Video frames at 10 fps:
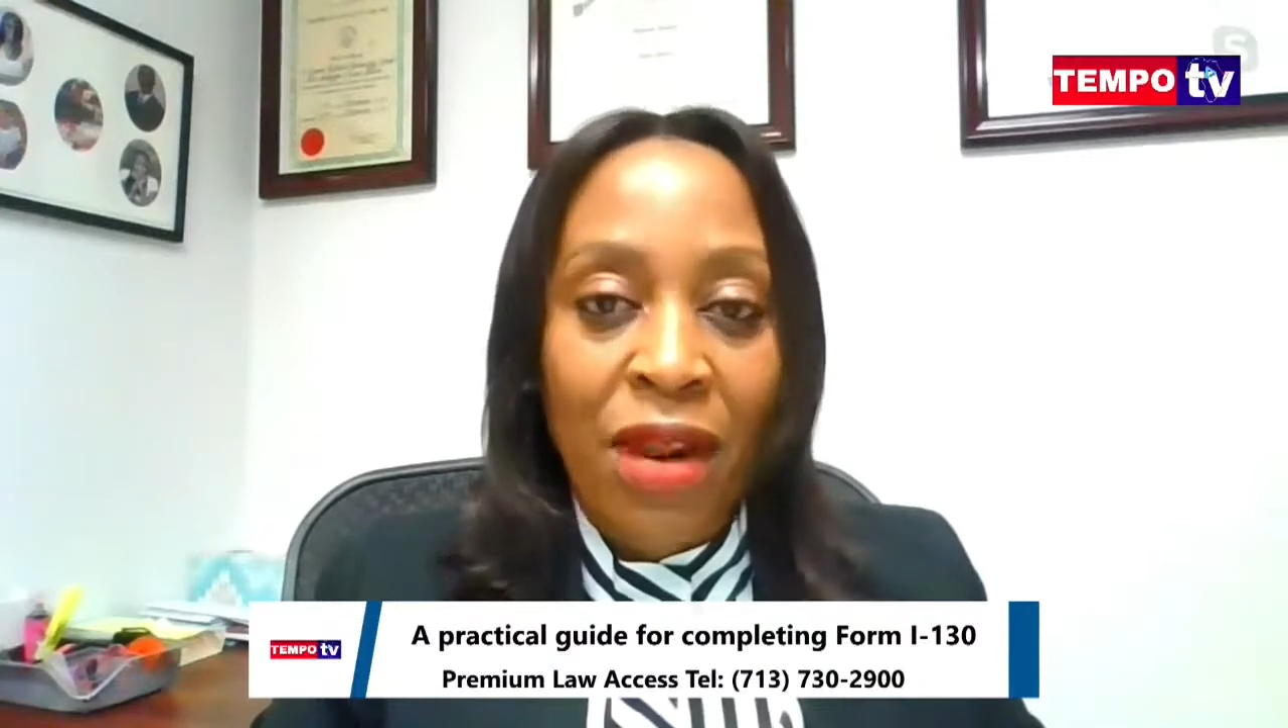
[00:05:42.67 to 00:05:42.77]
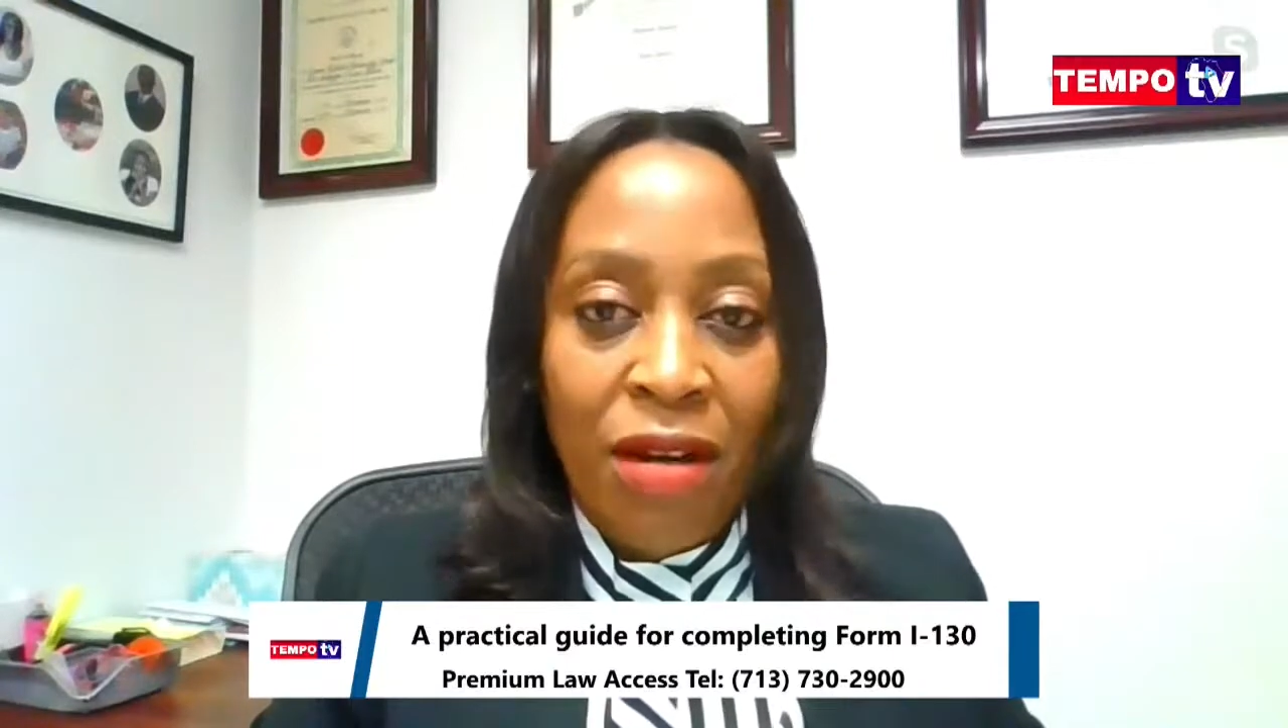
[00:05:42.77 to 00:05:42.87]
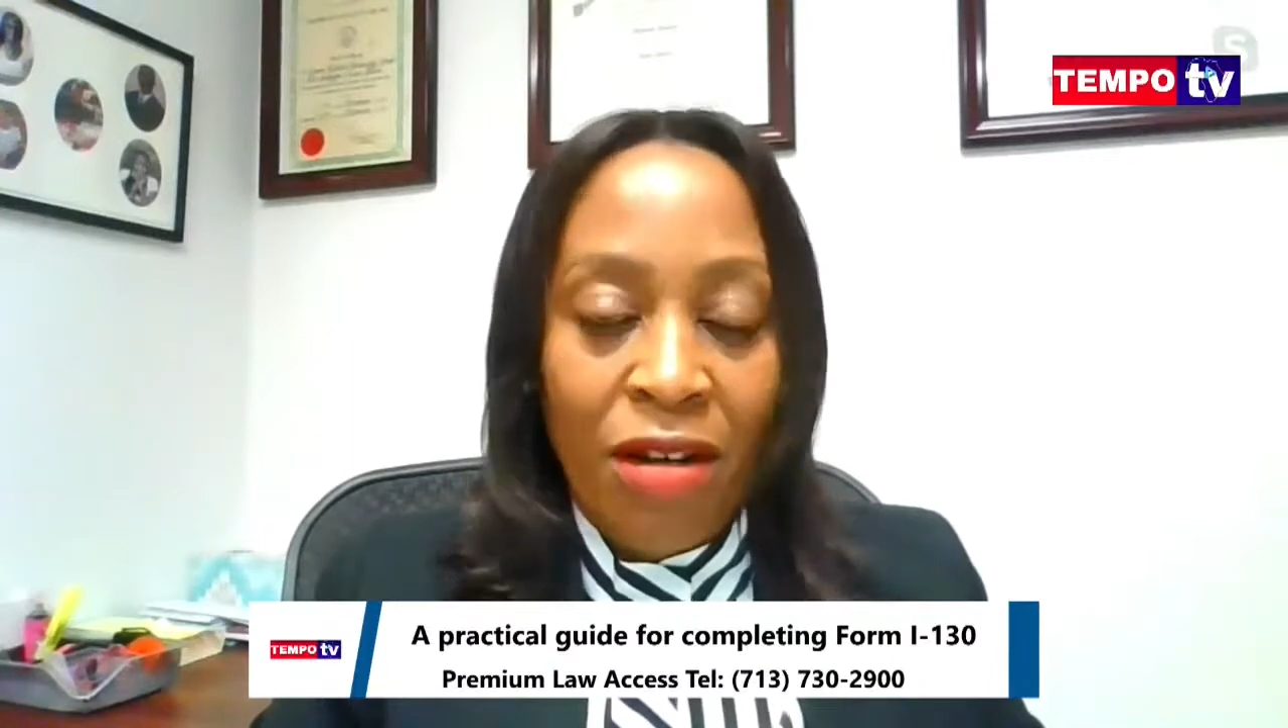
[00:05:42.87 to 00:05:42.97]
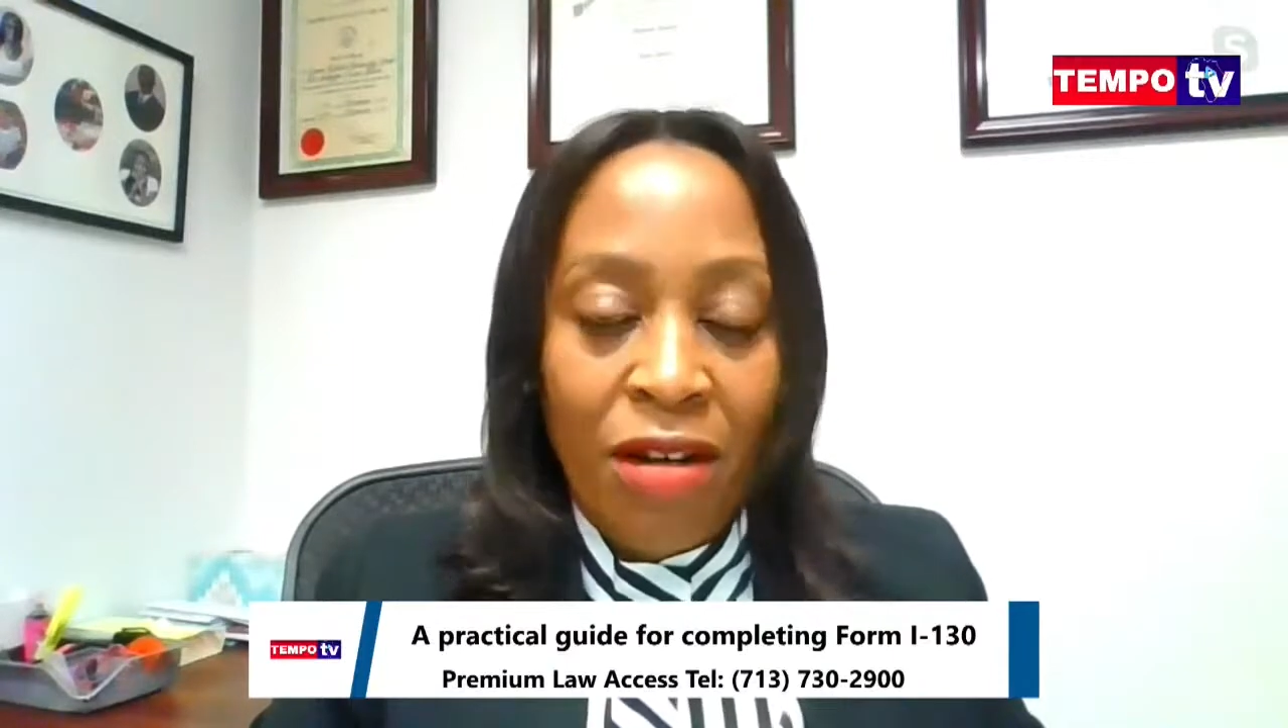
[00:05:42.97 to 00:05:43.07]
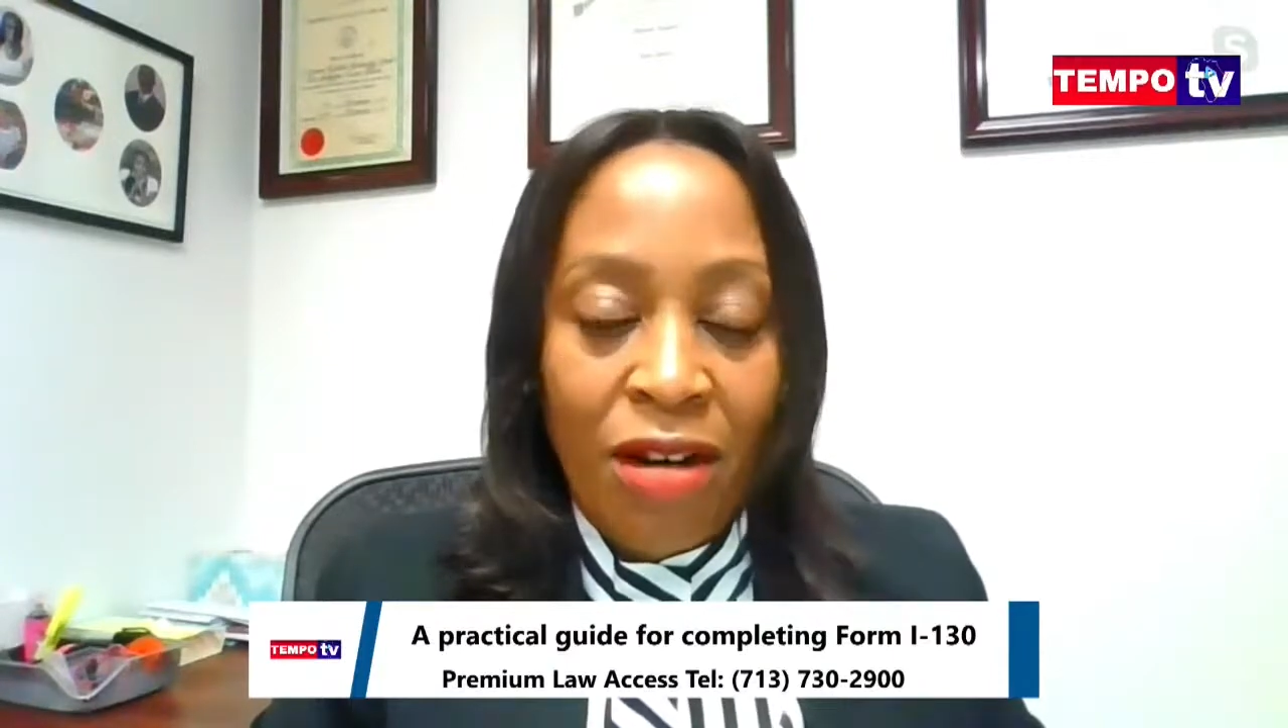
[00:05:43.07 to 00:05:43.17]

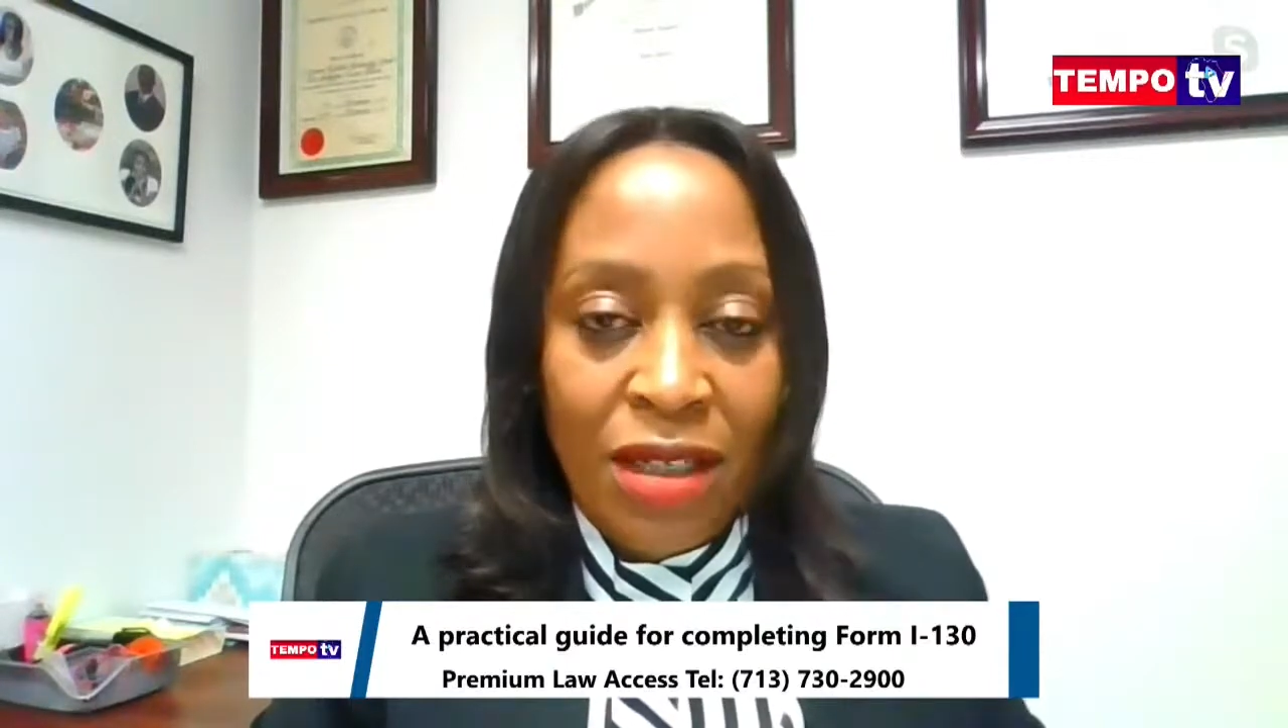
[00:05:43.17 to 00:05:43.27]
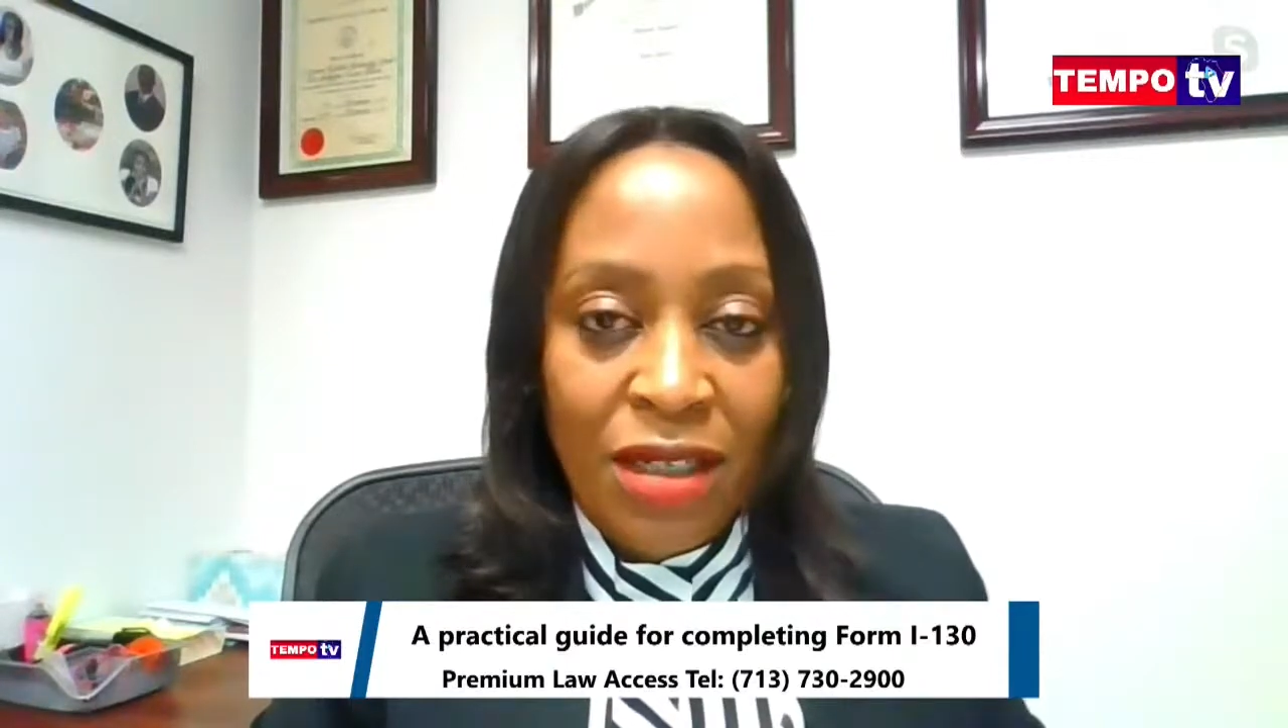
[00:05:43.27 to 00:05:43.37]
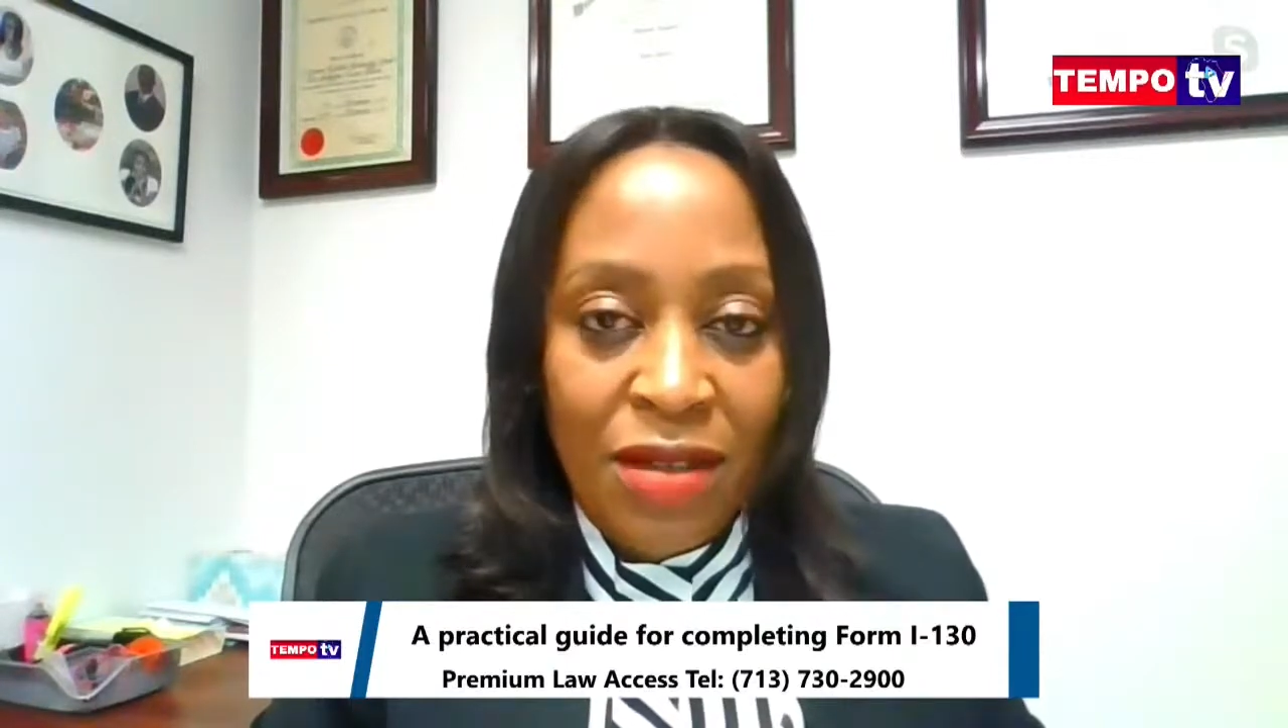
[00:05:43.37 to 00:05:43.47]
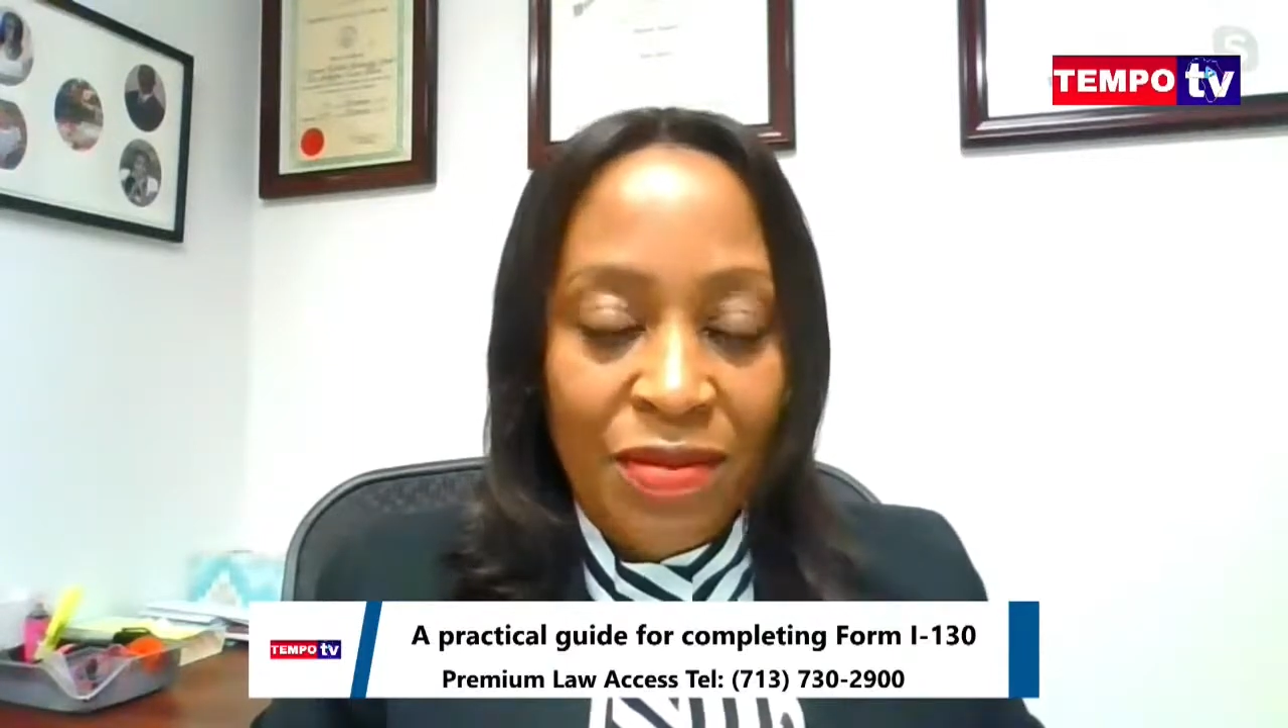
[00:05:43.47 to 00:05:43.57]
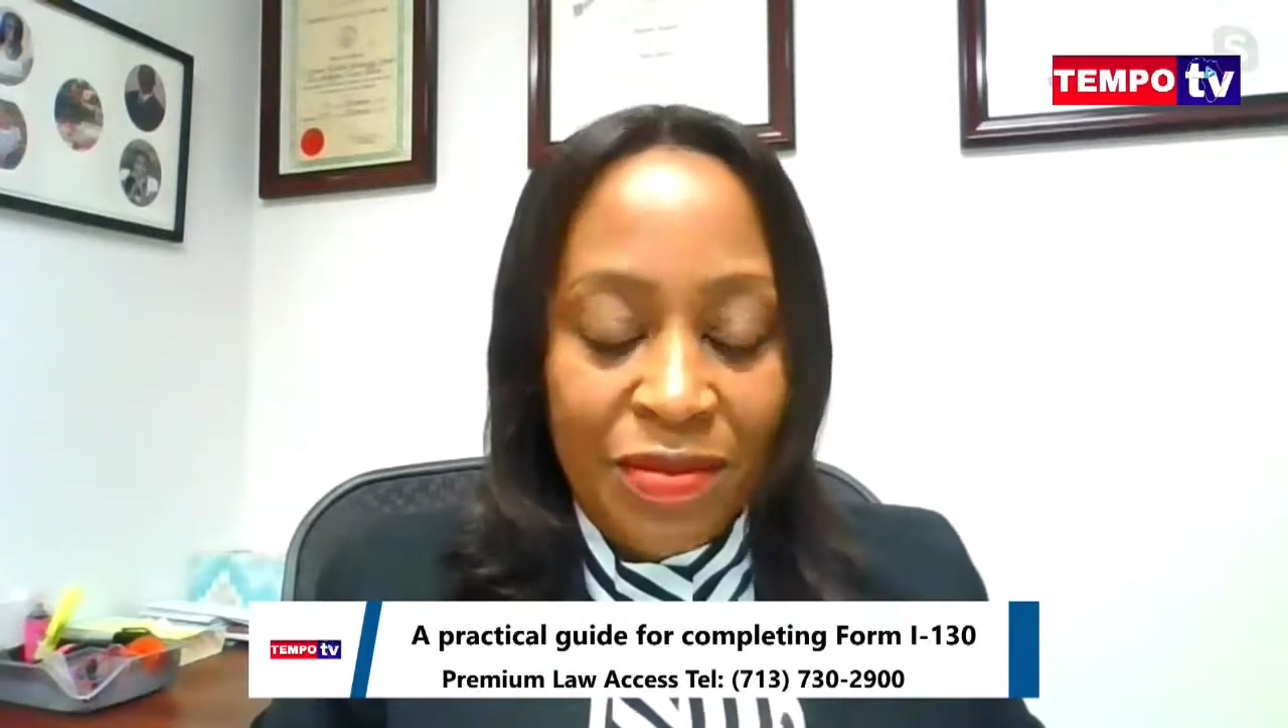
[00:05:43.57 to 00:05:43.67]
green
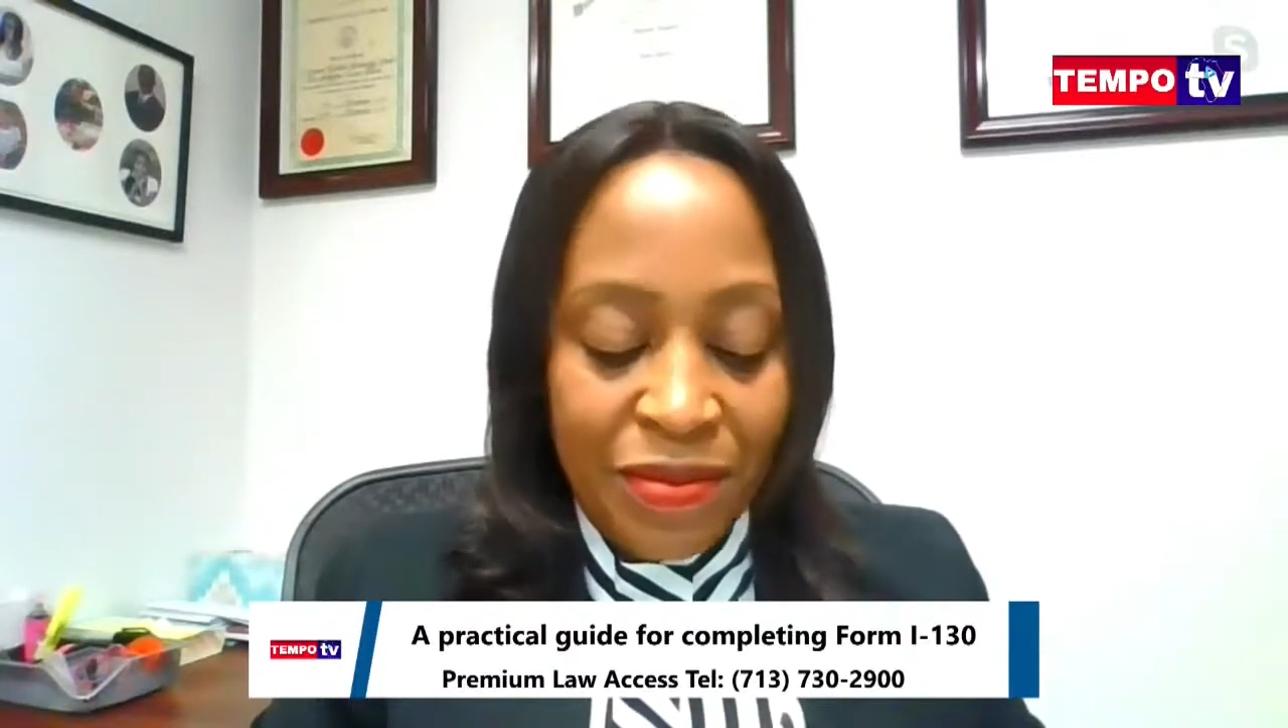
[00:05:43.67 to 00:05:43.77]
card.